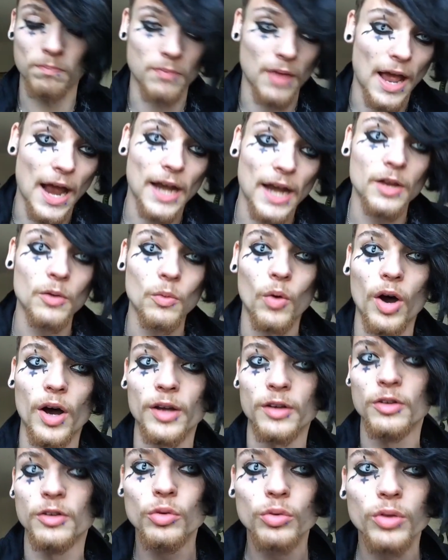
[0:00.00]

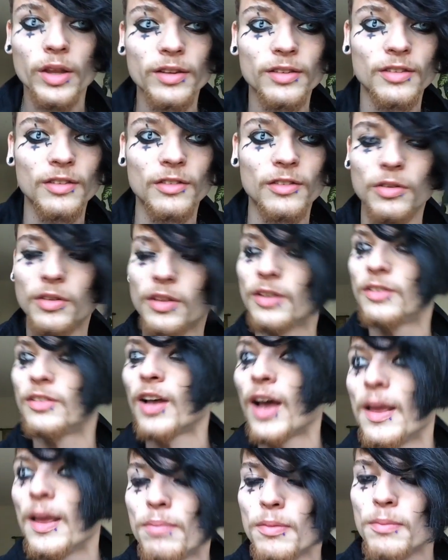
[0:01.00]
Anyone who listened to this
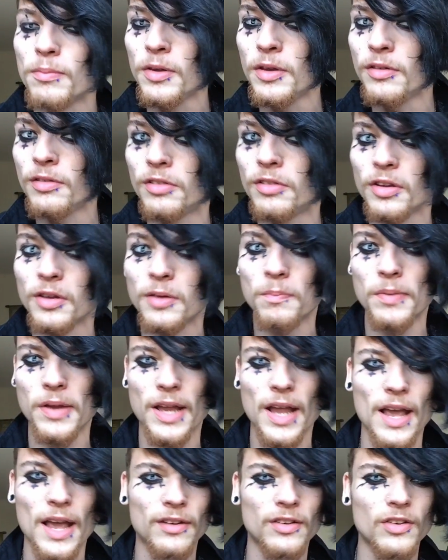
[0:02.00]
type of music
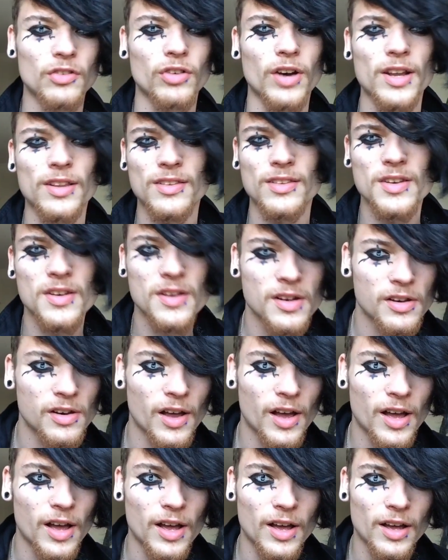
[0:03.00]
began to dress in
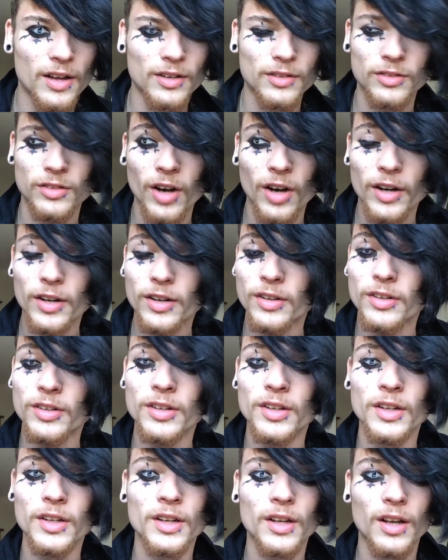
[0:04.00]

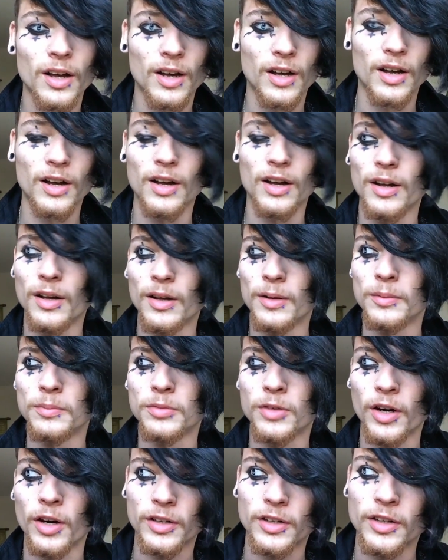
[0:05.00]

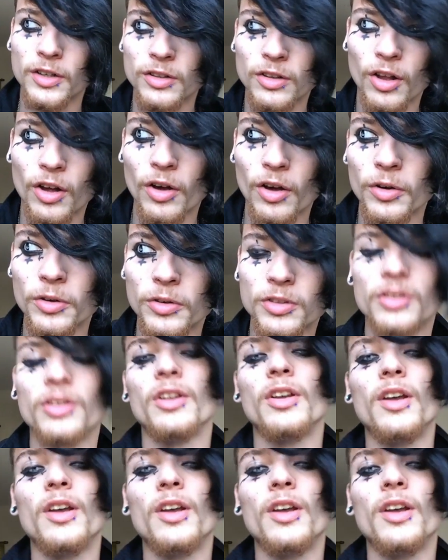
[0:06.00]
darker clothes,